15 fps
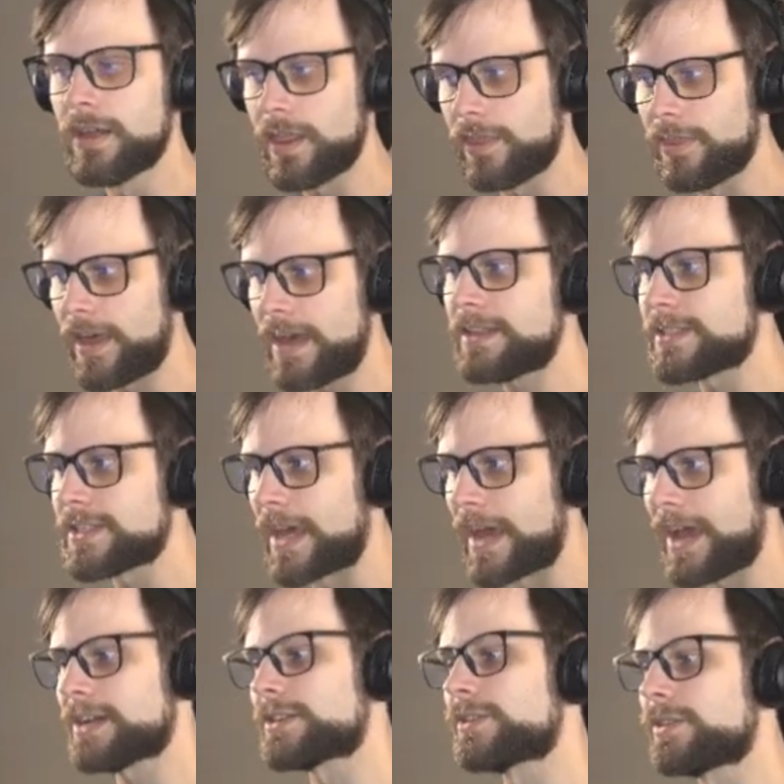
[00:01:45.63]
That's
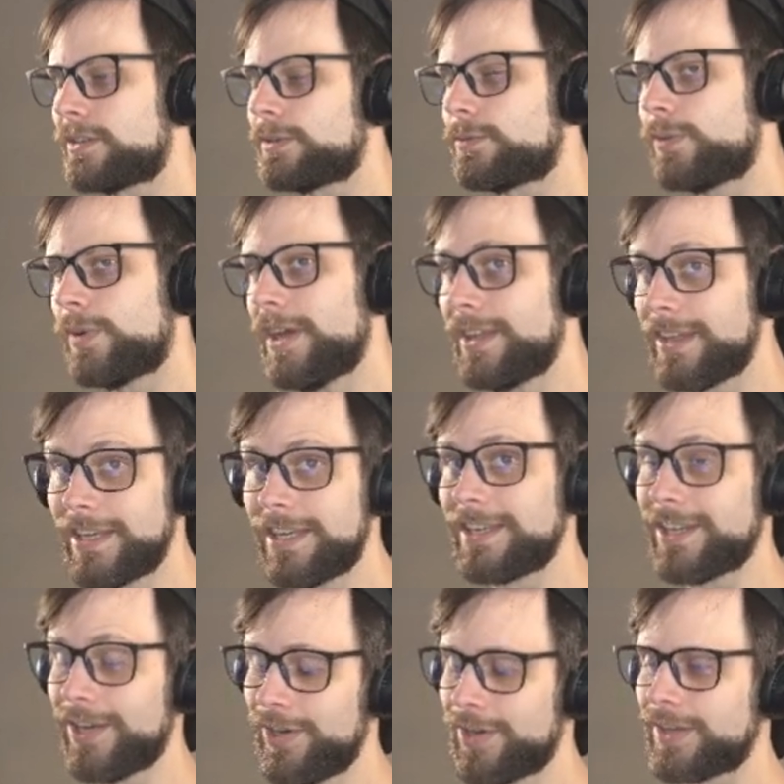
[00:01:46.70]
actually really
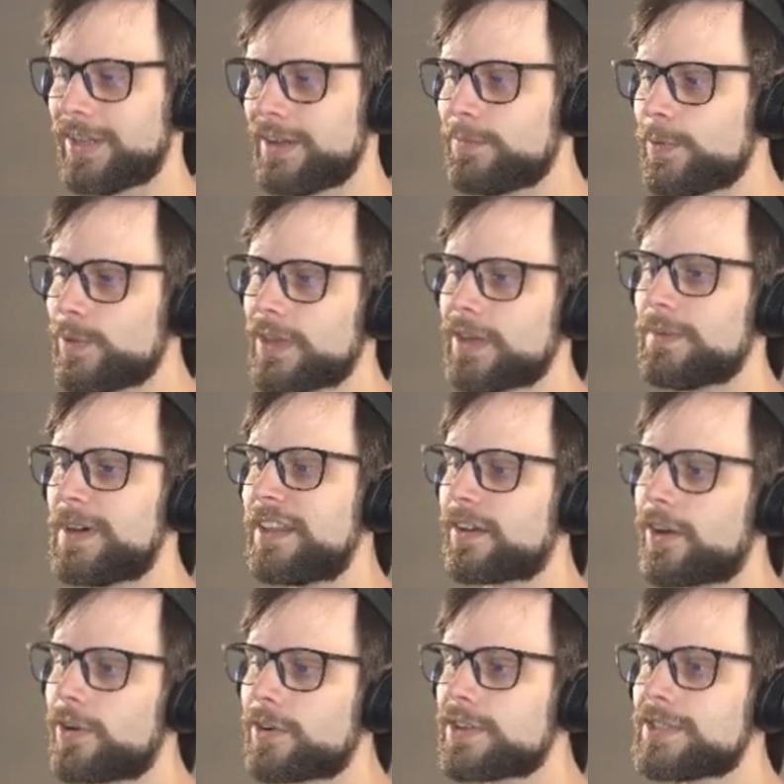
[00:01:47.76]
good. If you think about
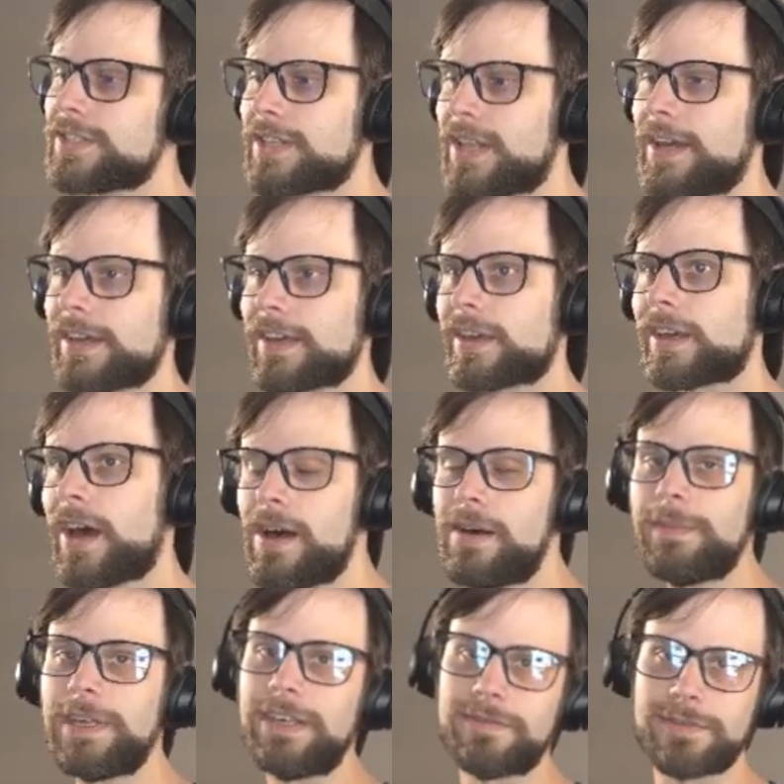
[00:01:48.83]
cards like
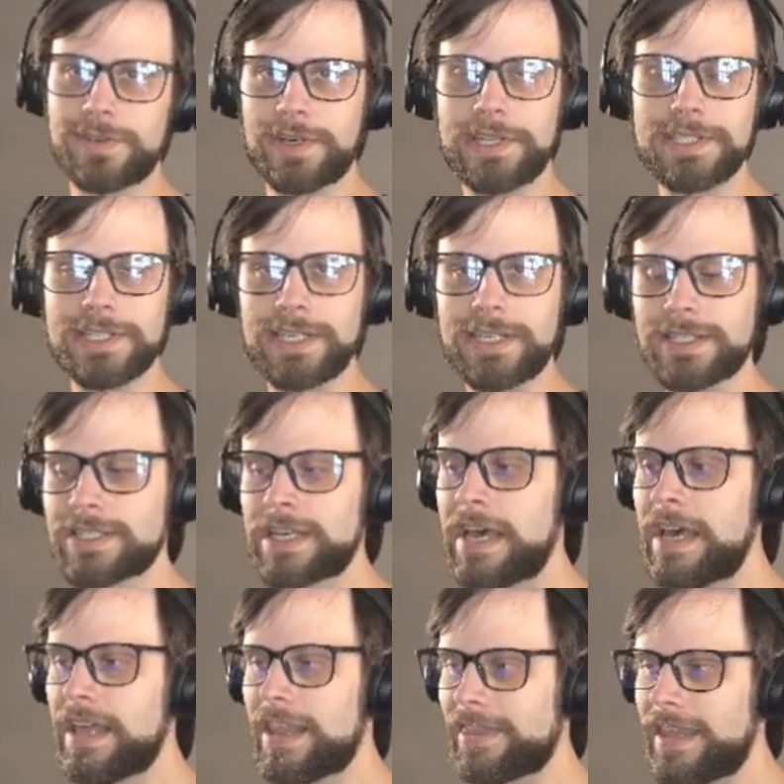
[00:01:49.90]
Kami of Transience,
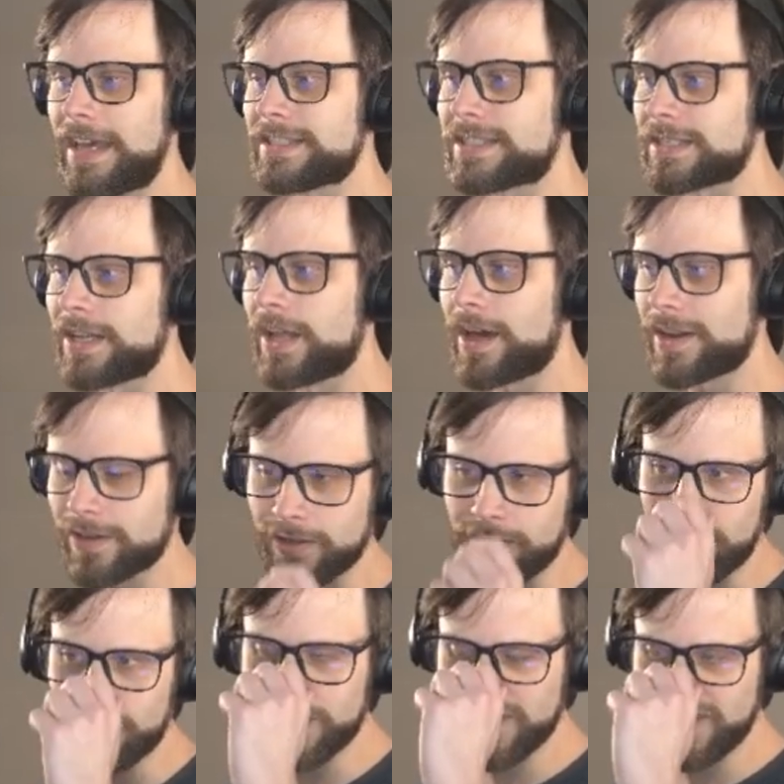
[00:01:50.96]
that's not a
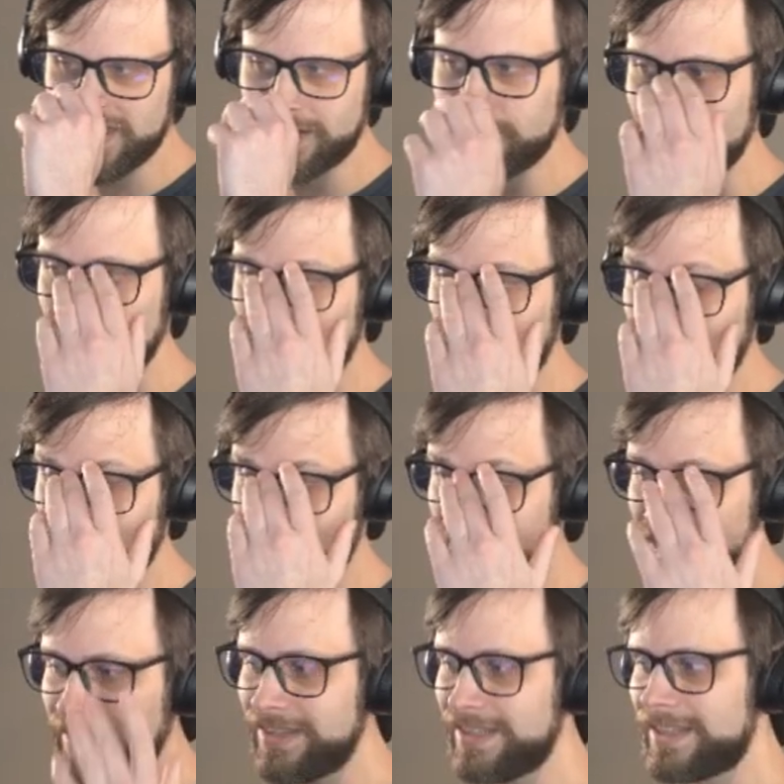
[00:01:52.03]
card that you
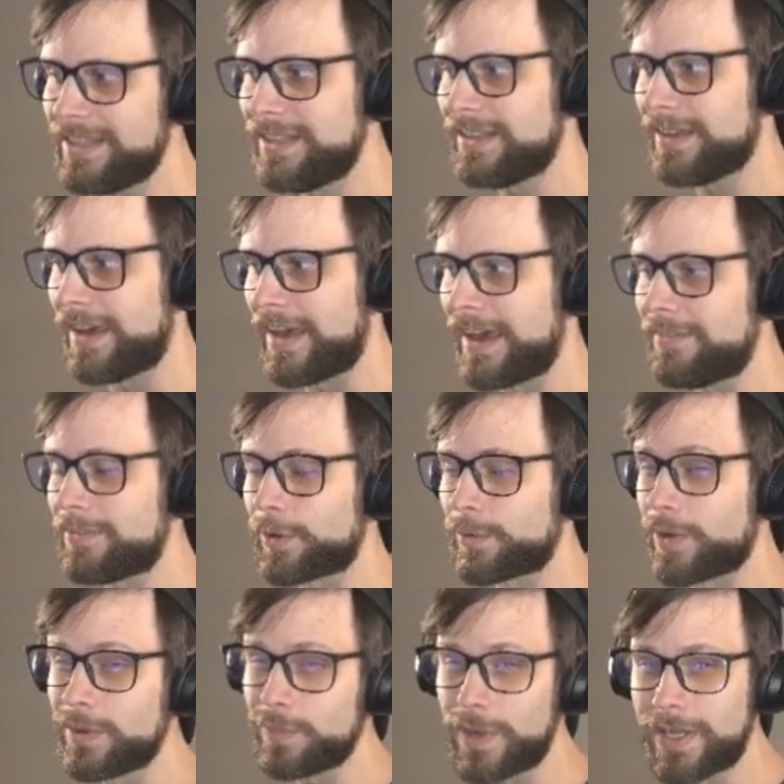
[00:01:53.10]
really have a
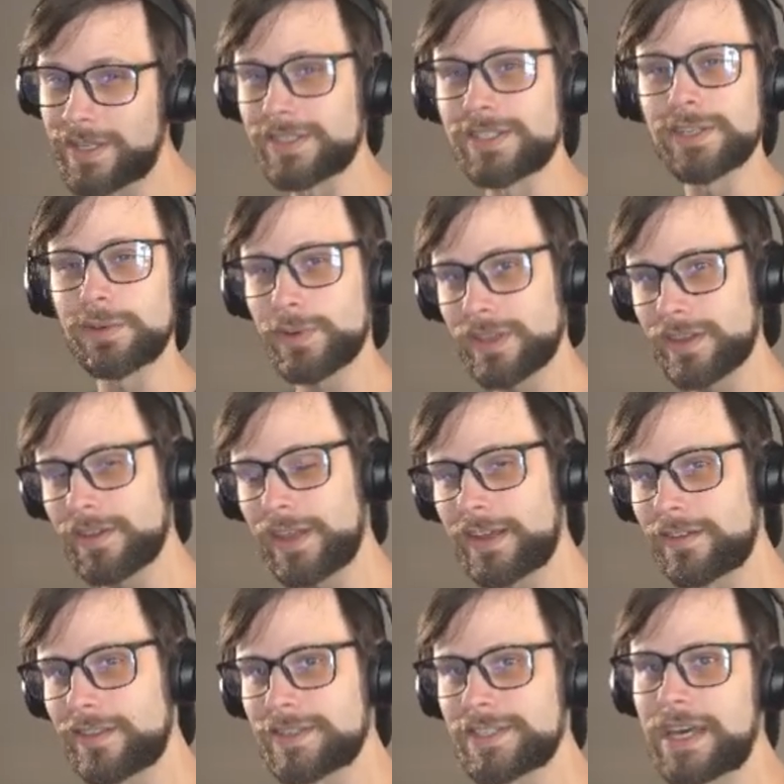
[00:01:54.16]
great way to deal with a lot
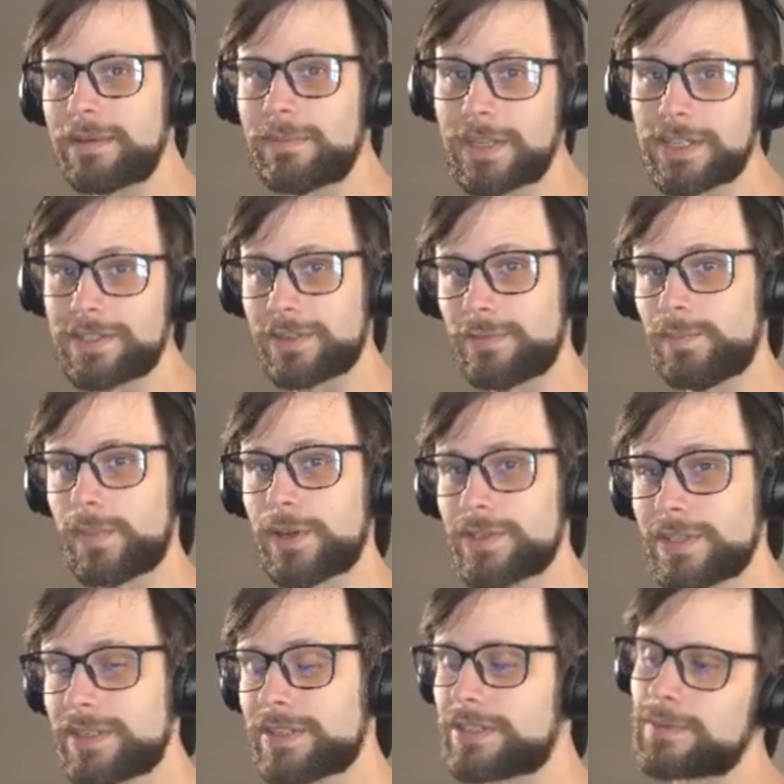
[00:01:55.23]
of the time because you
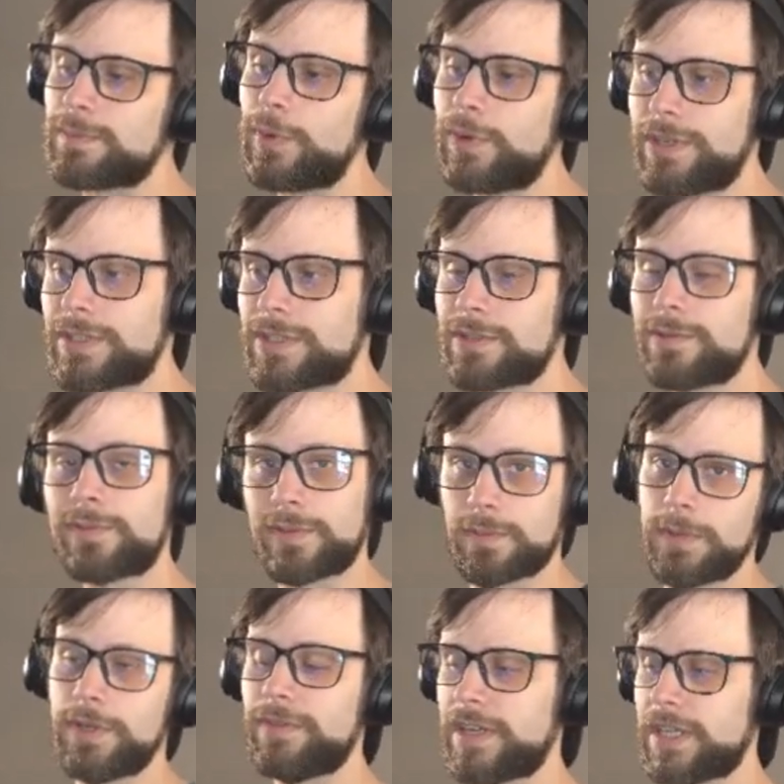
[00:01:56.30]
mostly just point and shoot,
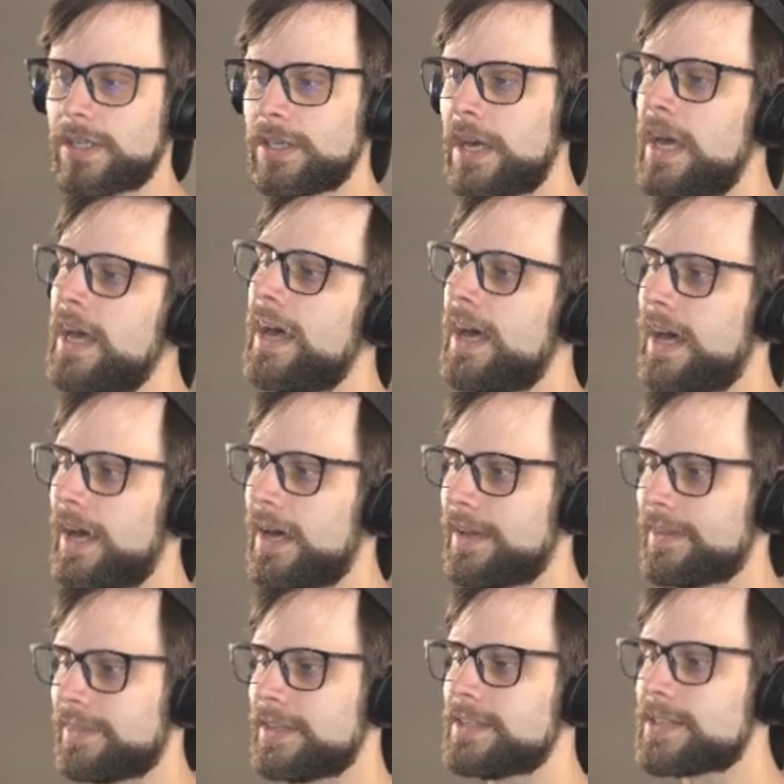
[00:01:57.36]
remove it. Uh,
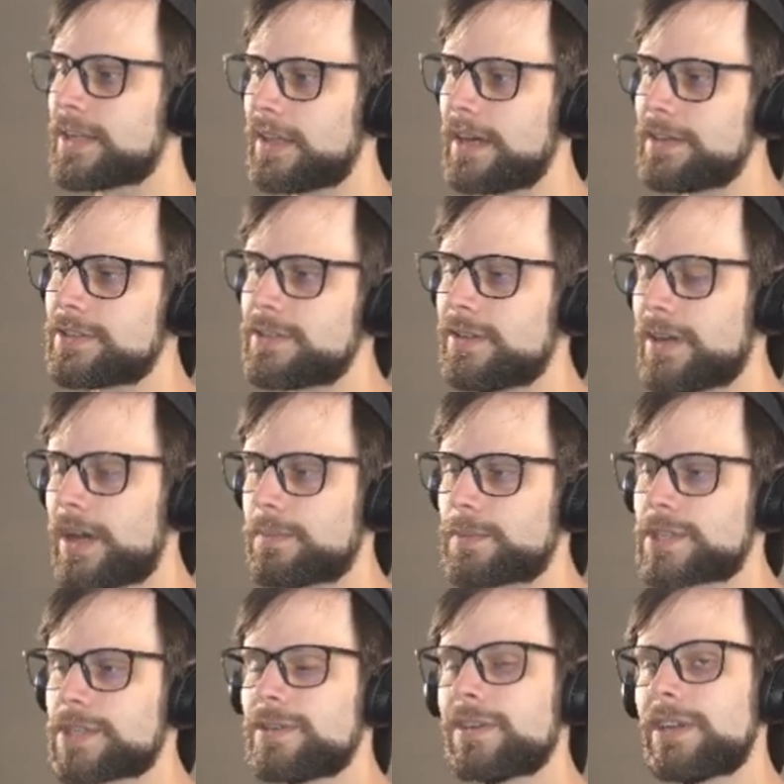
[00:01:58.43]
this allows you the
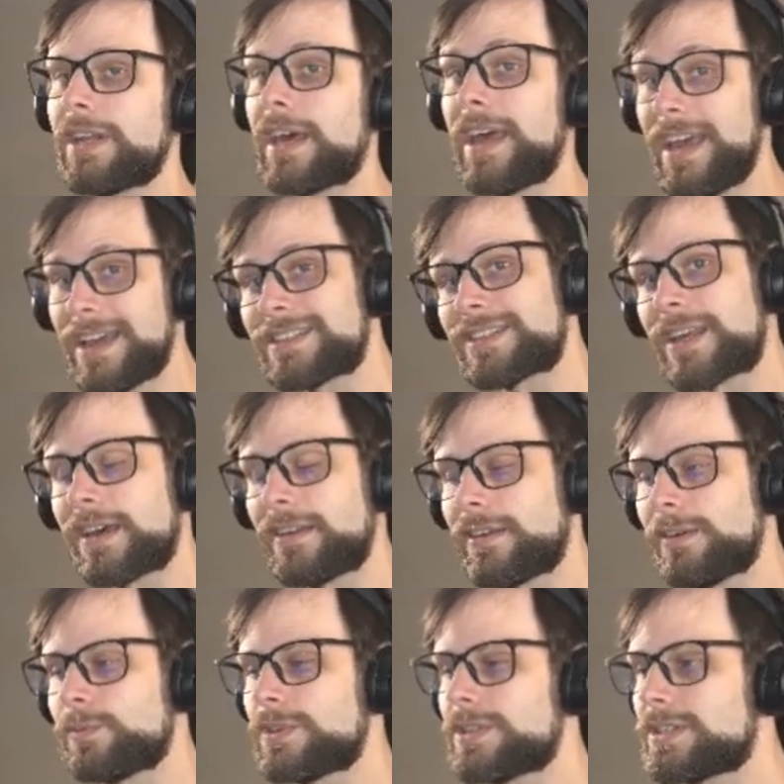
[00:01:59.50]
opportunity to exile
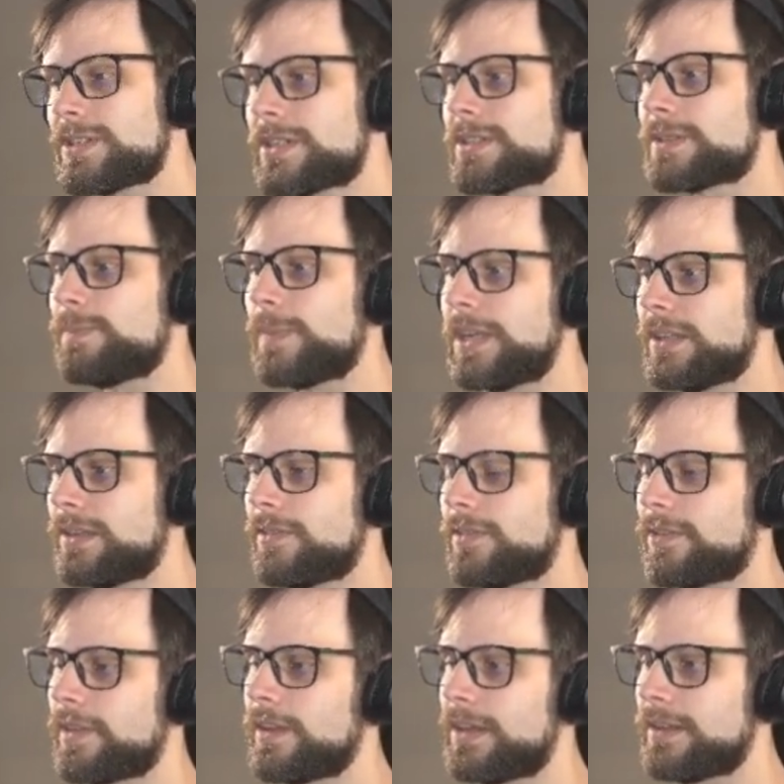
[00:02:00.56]
it, which just
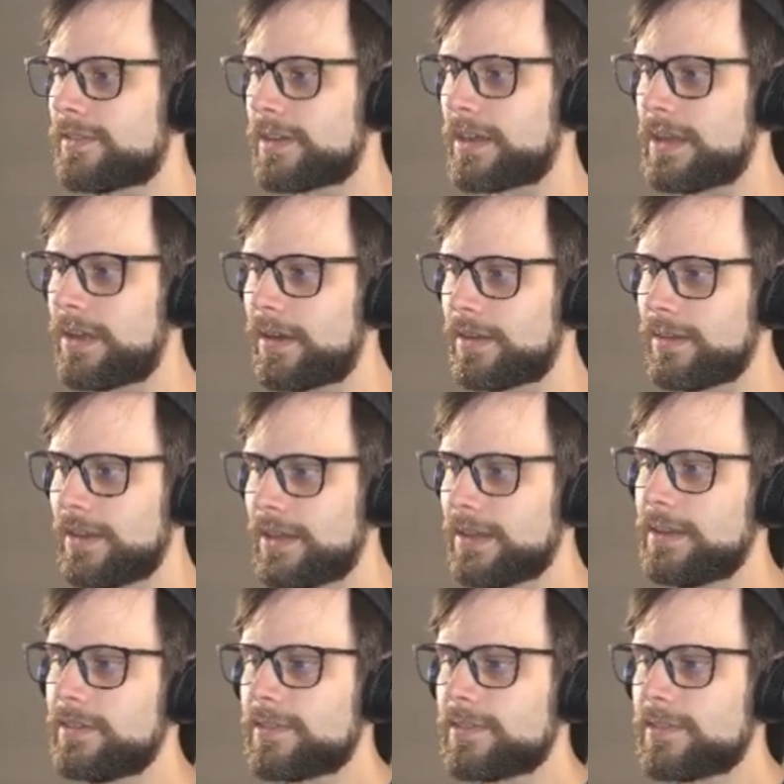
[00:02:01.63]
means that uh, it's